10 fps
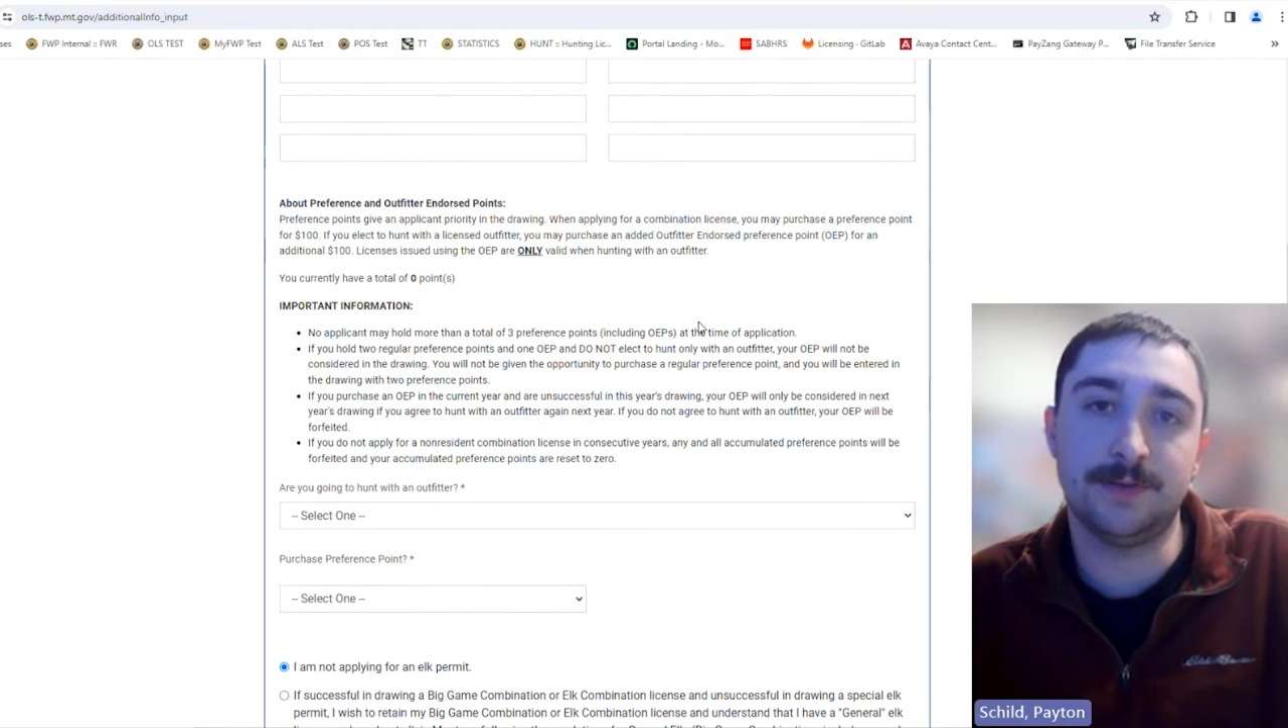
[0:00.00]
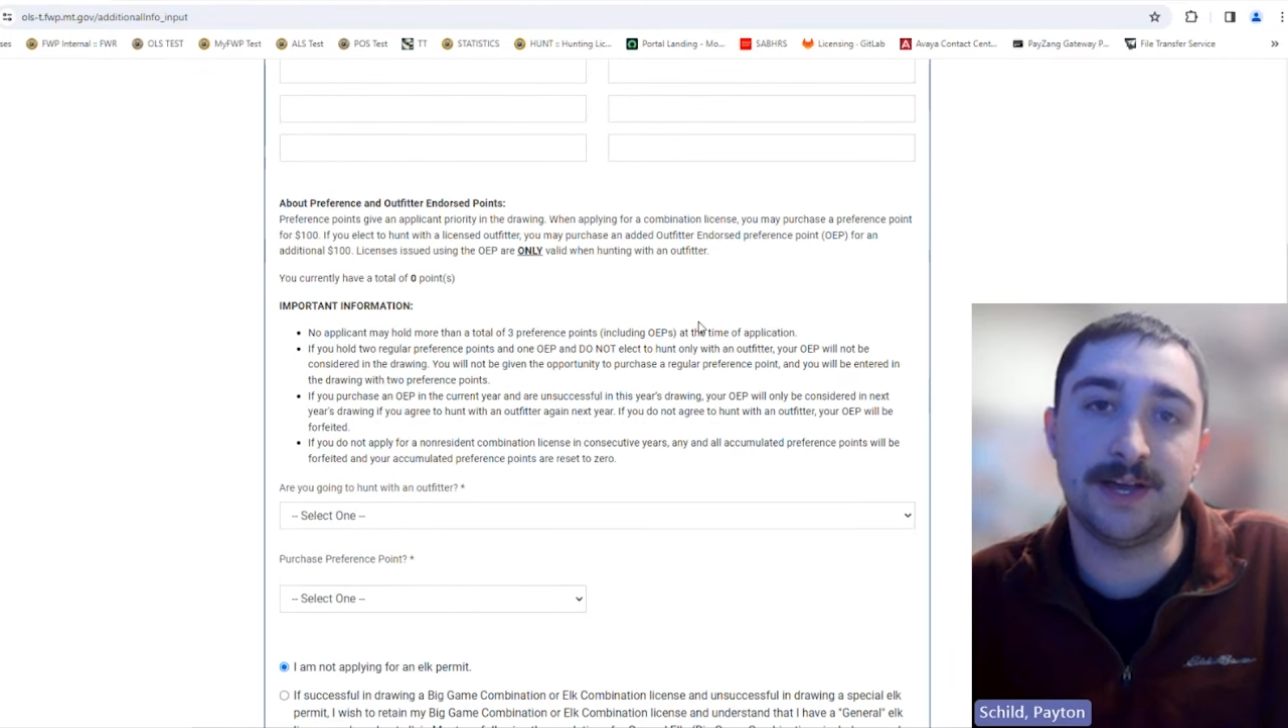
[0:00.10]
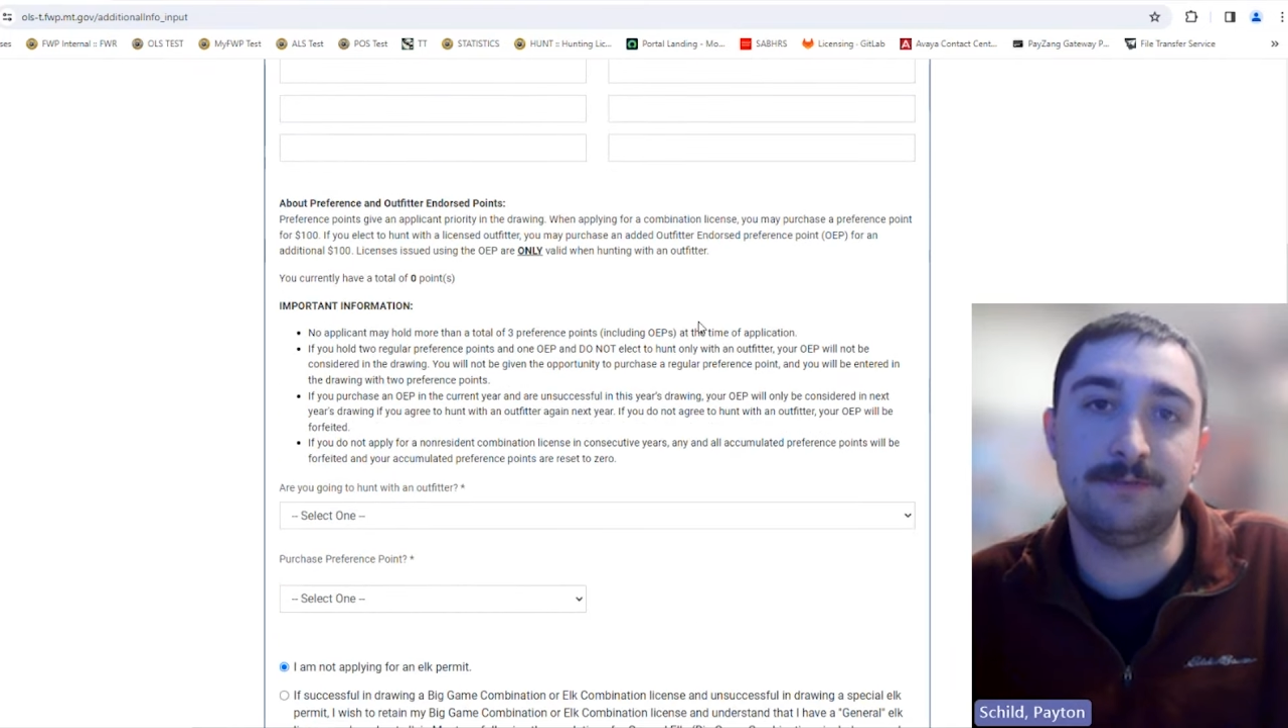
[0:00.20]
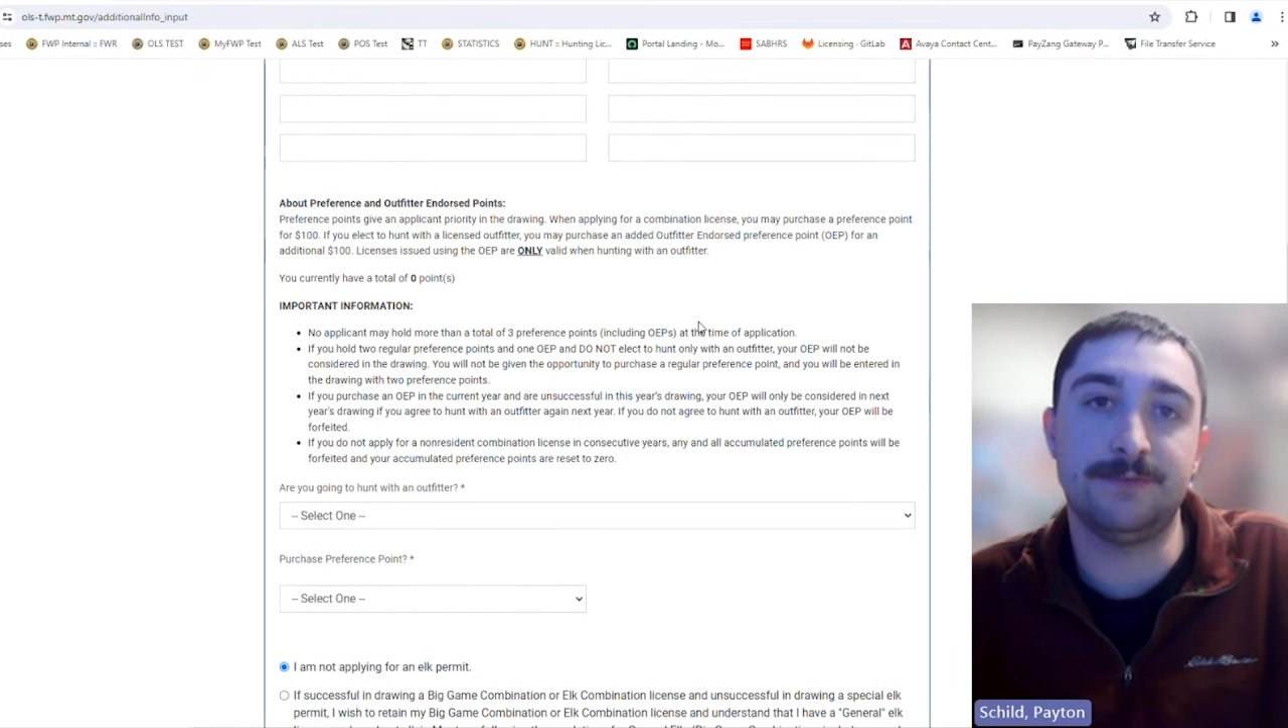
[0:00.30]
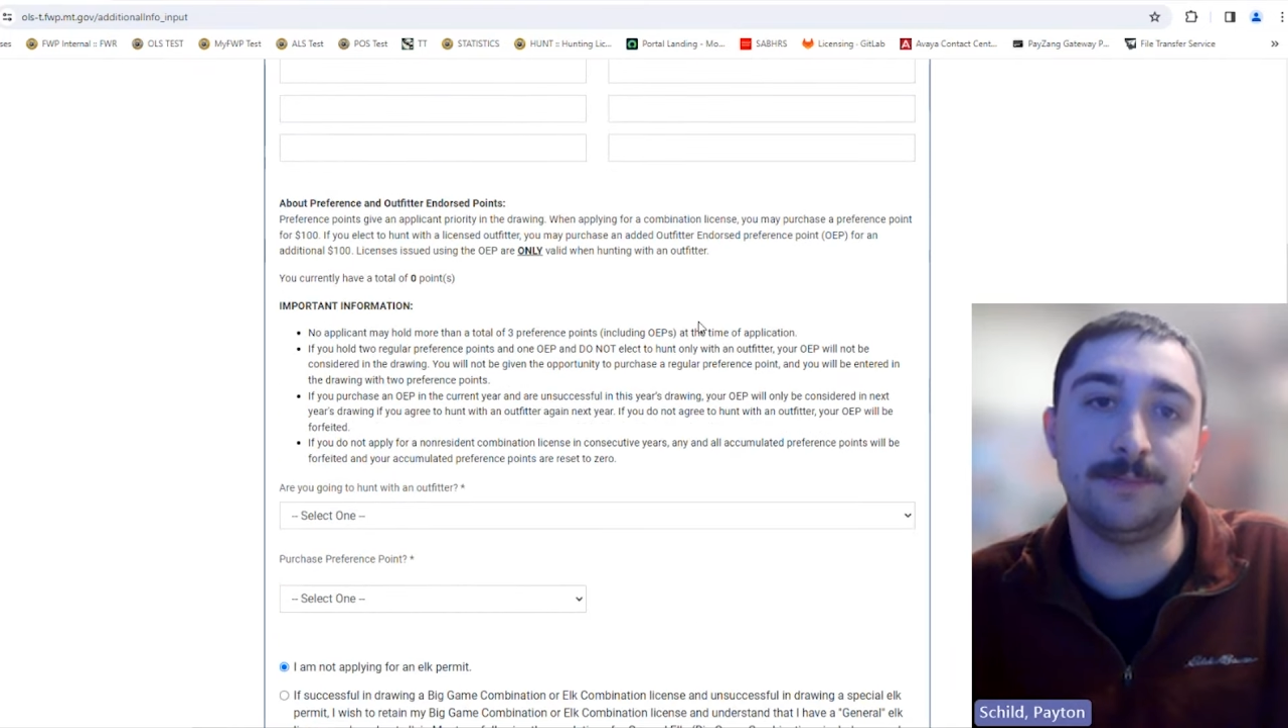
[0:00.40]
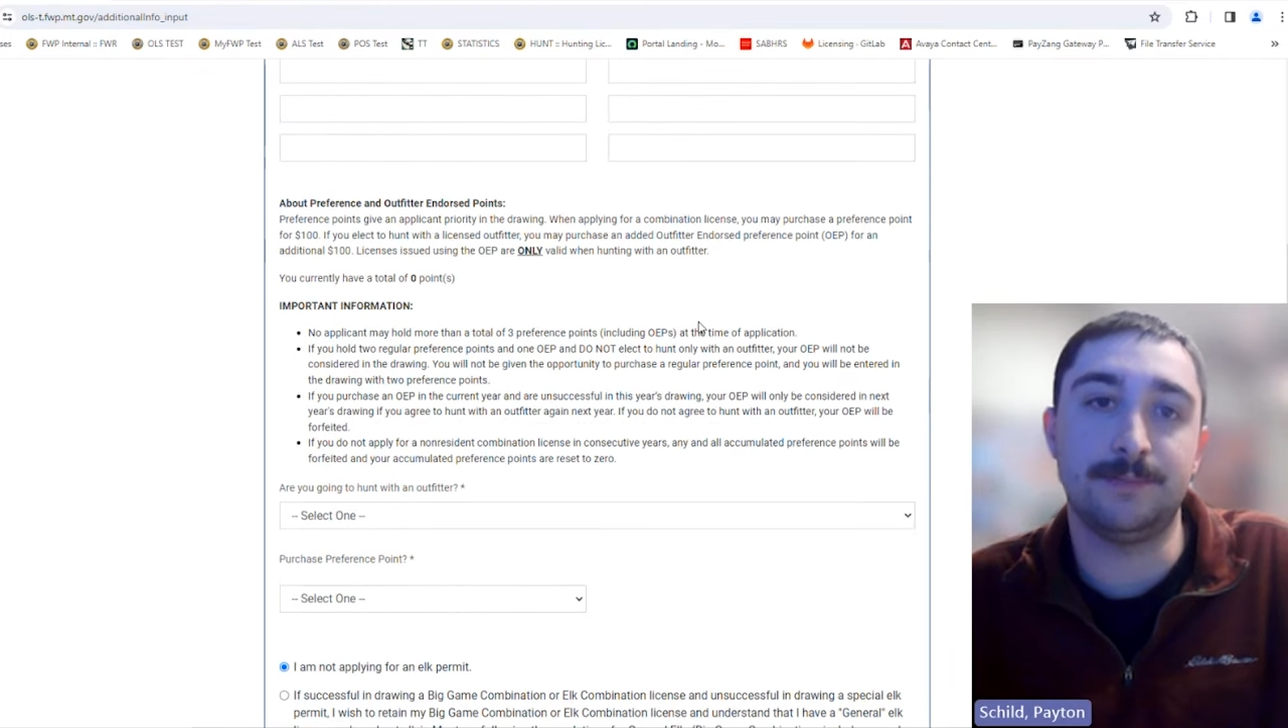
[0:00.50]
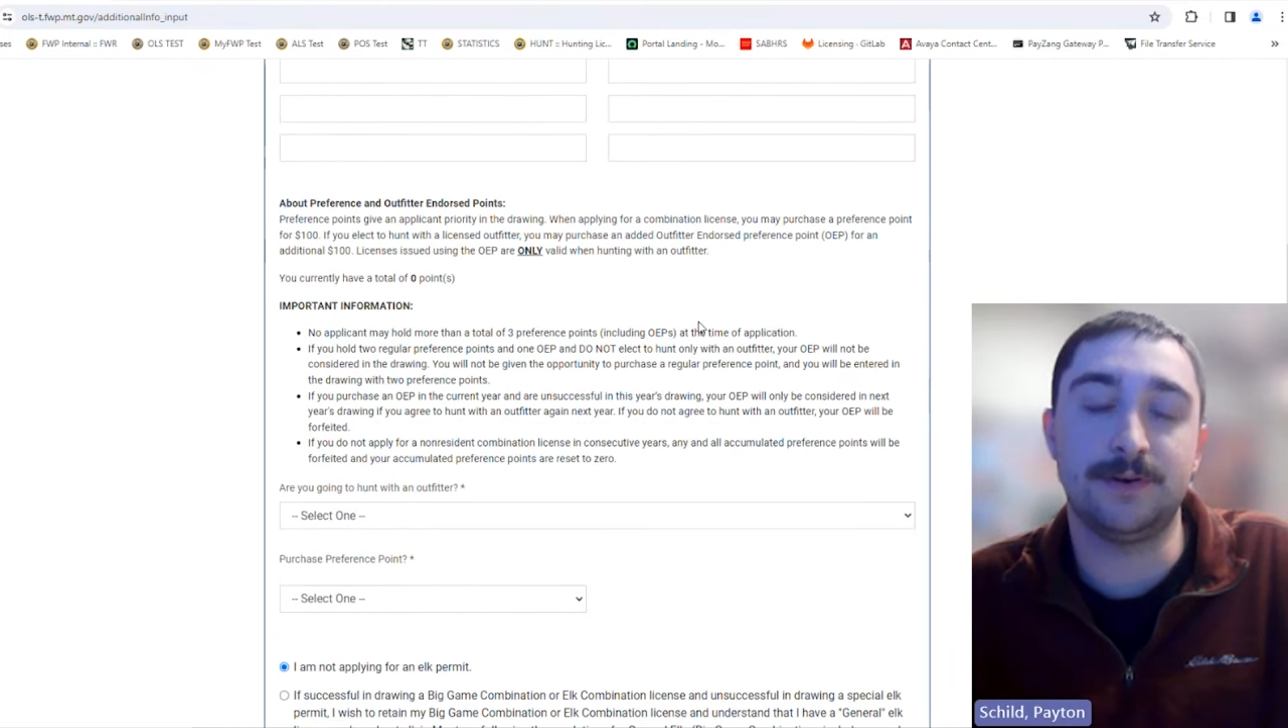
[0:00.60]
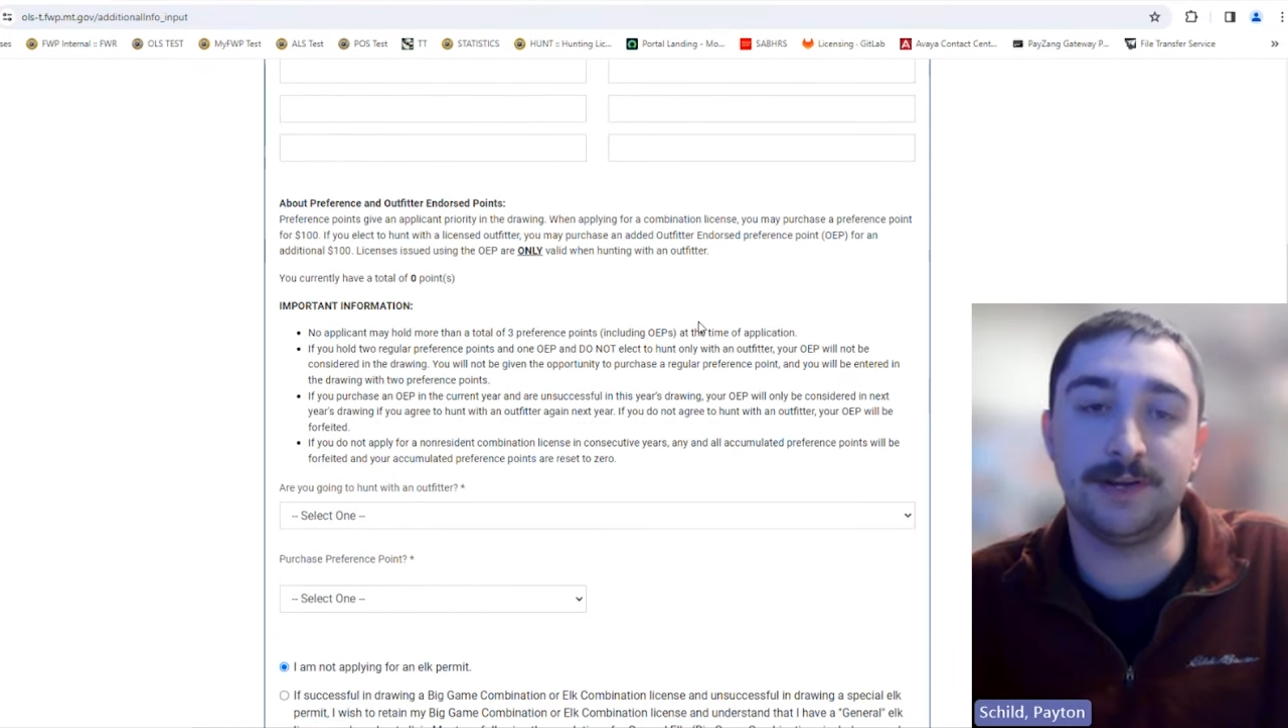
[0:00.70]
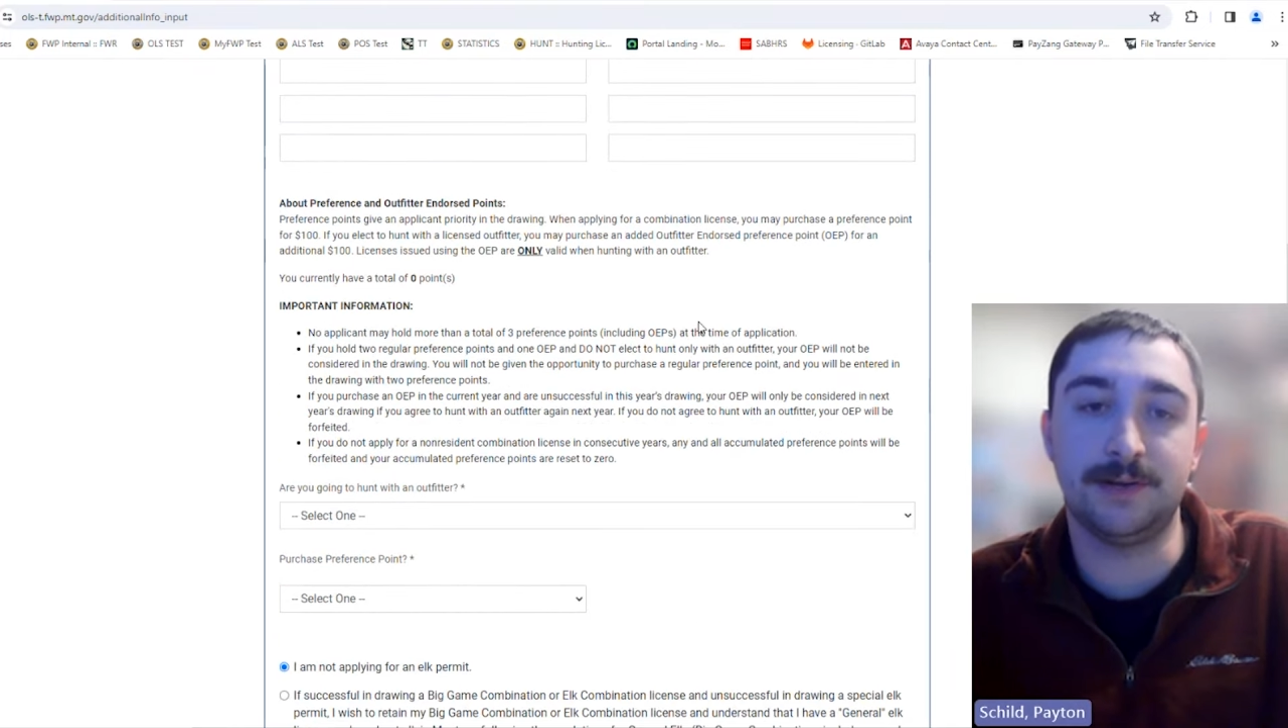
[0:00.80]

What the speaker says: have their party